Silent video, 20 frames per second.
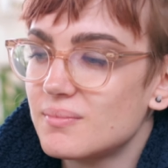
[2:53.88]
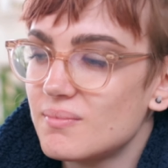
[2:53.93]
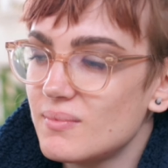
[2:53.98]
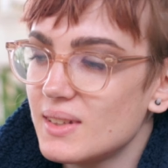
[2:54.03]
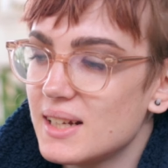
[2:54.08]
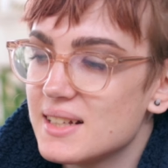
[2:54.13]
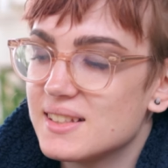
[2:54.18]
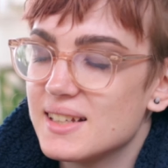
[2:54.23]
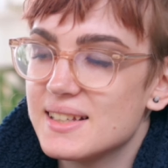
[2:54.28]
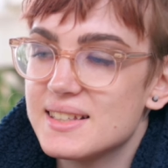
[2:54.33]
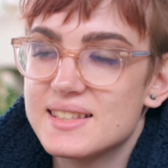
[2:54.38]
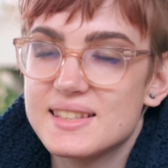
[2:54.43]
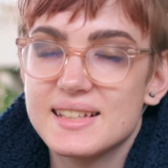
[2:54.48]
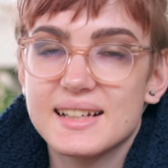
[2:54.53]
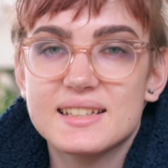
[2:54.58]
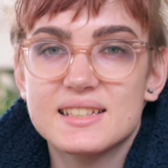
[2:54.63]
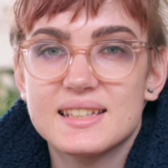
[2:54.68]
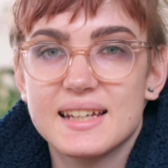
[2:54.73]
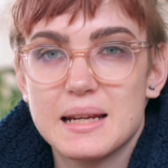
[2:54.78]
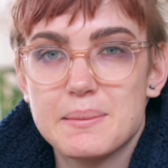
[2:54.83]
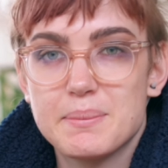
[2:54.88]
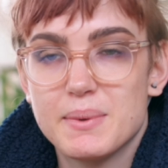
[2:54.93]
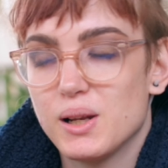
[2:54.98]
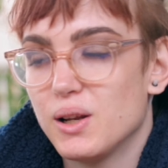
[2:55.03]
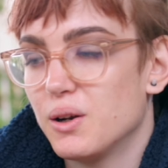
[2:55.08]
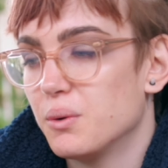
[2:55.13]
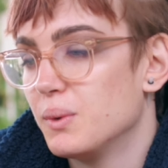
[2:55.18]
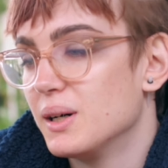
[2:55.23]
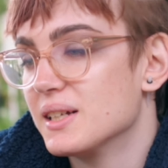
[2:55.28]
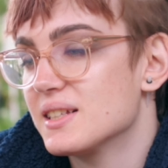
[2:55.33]
it says 16mm
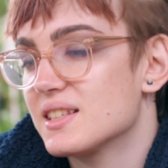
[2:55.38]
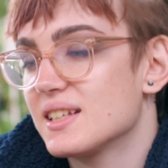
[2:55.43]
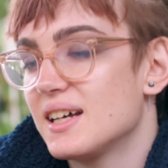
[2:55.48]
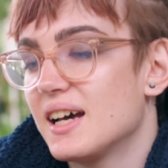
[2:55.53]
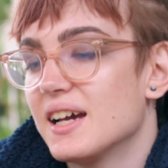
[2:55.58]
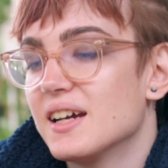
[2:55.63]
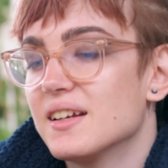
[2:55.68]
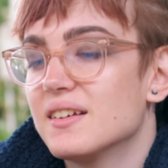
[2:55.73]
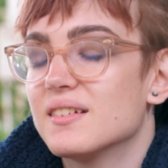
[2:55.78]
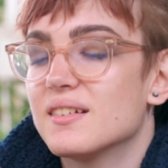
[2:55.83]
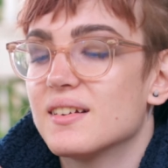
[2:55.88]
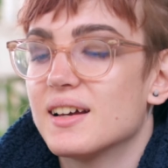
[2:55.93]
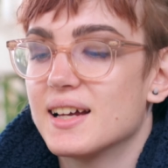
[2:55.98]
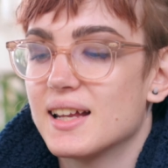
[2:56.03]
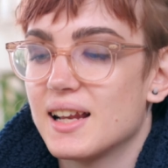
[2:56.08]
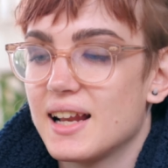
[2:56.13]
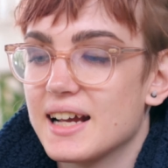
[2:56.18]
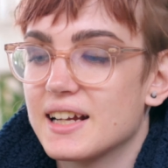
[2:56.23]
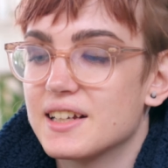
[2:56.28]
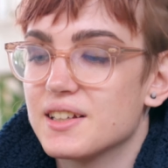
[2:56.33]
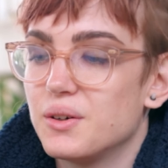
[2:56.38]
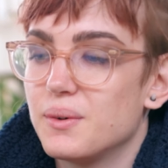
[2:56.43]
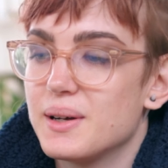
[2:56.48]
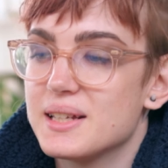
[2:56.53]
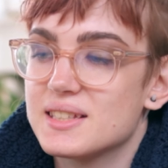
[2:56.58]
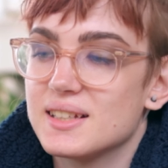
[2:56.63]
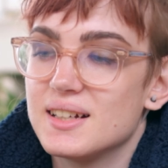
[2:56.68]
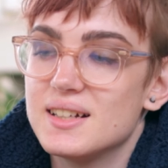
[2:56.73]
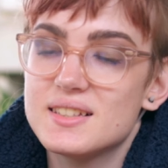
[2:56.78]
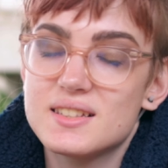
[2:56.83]
on one side, and like it
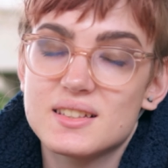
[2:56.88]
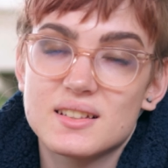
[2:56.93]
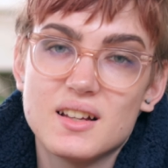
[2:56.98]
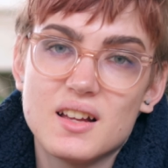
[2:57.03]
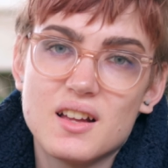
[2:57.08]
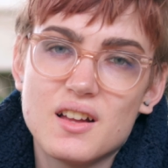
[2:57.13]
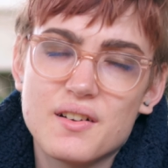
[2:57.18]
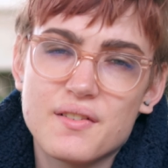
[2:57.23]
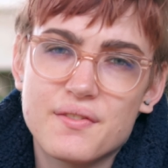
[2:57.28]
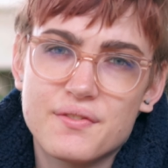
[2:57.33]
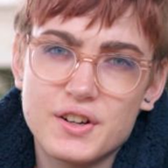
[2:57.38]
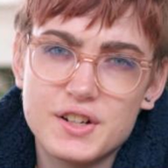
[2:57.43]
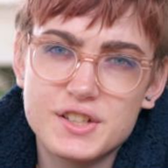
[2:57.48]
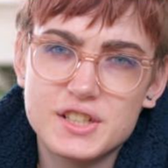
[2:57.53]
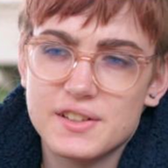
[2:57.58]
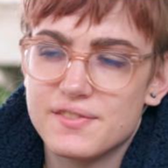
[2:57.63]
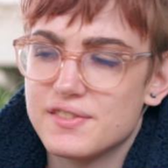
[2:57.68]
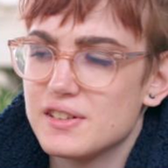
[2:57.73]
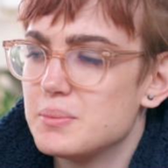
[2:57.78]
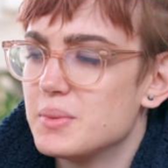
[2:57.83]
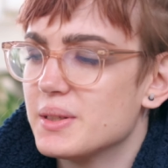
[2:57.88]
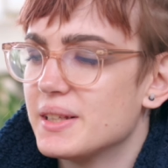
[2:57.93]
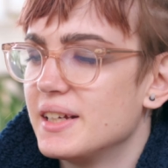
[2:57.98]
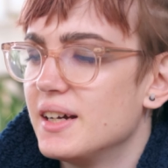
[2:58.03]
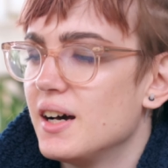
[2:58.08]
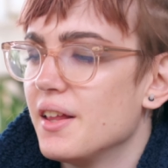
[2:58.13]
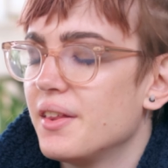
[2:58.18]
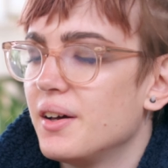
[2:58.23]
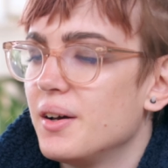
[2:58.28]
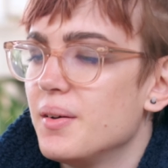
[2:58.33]
always does, Fujifilm on the
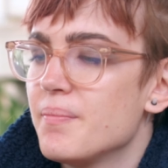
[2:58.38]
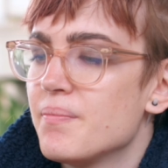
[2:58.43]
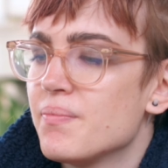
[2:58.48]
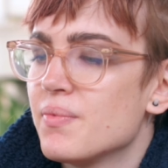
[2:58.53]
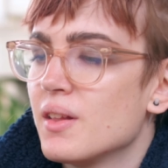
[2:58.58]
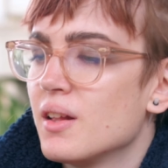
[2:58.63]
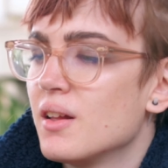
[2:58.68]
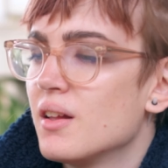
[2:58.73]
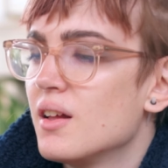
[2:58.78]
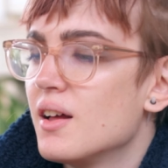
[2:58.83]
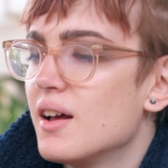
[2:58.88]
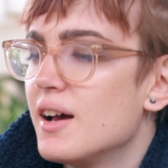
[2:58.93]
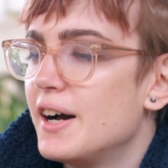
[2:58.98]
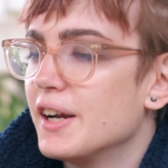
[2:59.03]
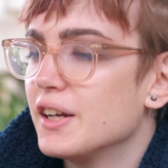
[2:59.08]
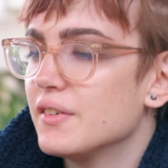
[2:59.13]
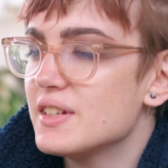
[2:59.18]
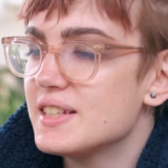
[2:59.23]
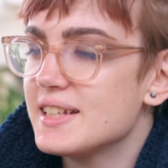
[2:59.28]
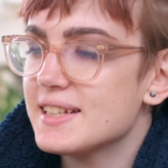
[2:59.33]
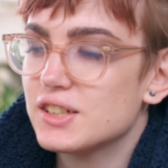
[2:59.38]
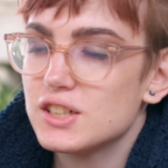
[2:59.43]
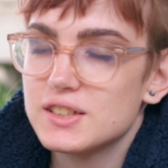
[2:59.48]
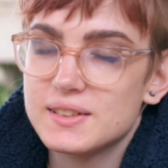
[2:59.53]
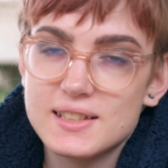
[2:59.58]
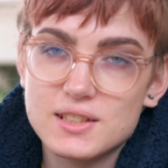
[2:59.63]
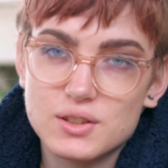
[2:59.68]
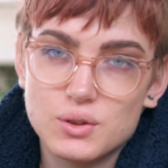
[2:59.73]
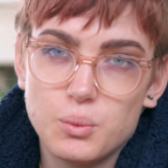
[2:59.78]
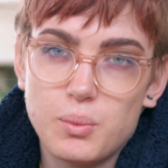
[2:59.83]
other. And obviously it's got
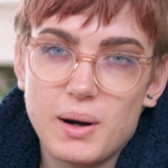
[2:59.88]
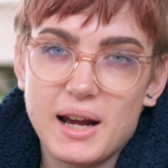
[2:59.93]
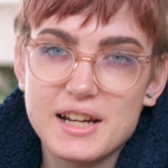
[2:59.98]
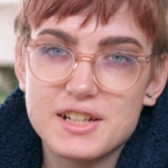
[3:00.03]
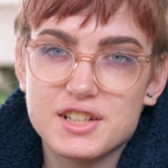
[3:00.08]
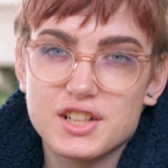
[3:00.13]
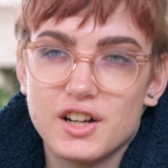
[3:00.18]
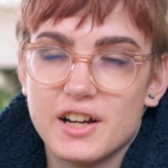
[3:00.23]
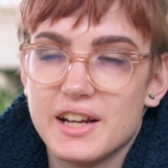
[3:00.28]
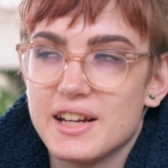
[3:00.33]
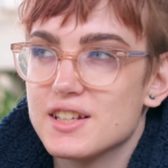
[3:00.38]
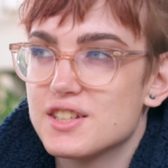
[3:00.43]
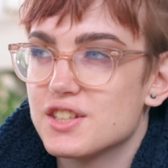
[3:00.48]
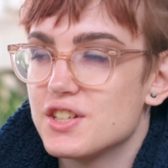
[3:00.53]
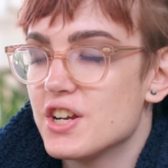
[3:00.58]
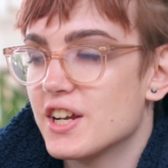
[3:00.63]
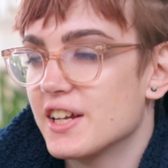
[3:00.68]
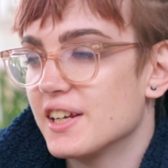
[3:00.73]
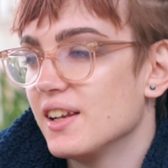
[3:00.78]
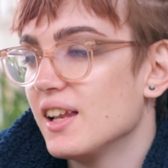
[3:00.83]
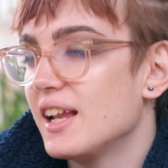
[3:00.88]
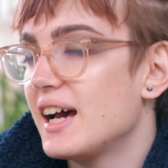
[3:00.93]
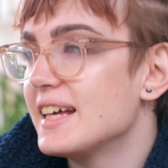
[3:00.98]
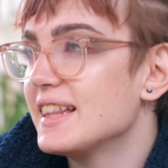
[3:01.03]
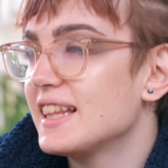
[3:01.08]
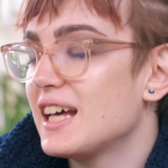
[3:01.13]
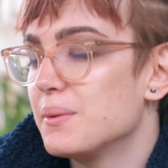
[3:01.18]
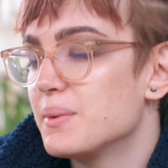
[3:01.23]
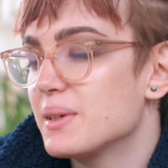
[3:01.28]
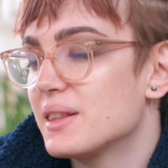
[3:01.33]
this little white dot here, so you can align
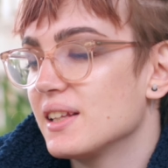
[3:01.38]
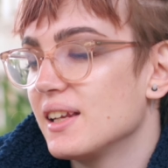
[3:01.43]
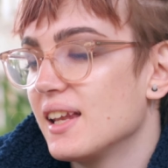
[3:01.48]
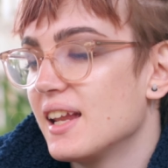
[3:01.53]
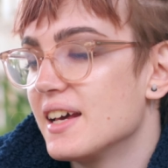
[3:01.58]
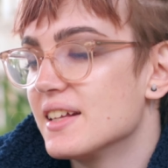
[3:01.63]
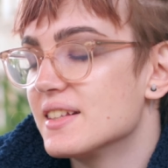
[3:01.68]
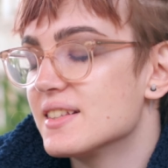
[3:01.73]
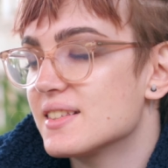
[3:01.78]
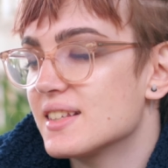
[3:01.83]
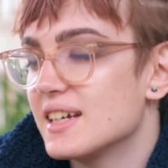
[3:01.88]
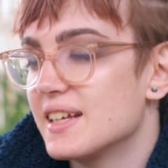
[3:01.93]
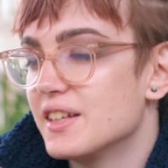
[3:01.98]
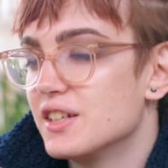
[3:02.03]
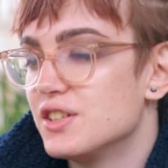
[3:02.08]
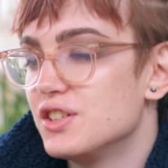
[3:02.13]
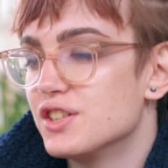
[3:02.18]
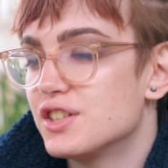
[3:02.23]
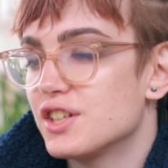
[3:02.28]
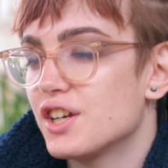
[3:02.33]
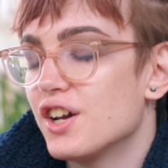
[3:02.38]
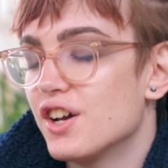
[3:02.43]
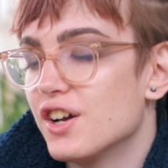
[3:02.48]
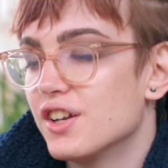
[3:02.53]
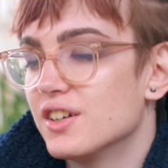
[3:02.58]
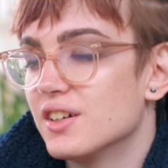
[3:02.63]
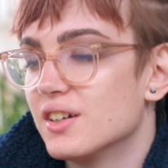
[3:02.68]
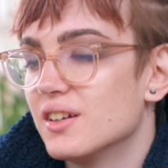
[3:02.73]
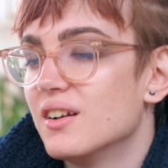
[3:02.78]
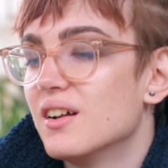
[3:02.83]
that with the lens, and then you turn
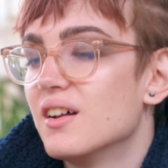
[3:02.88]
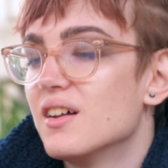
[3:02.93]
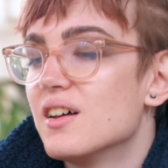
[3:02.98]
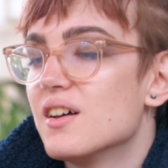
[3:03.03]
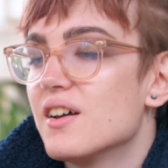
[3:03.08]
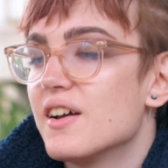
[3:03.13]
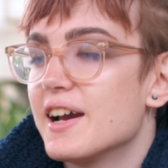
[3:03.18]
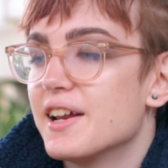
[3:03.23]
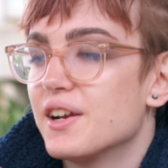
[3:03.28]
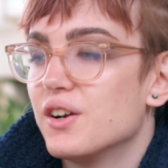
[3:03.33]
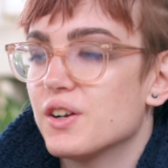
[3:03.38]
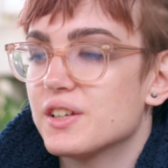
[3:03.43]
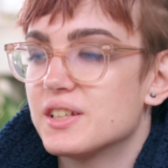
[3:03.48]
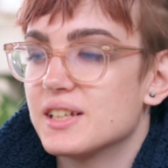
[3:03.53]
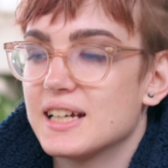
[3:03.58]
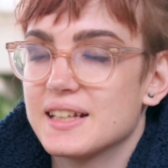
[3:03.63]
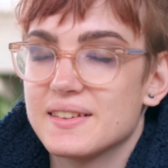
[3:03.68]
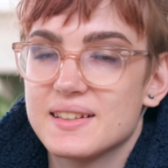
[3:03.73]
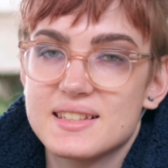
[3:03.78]
it in order to get the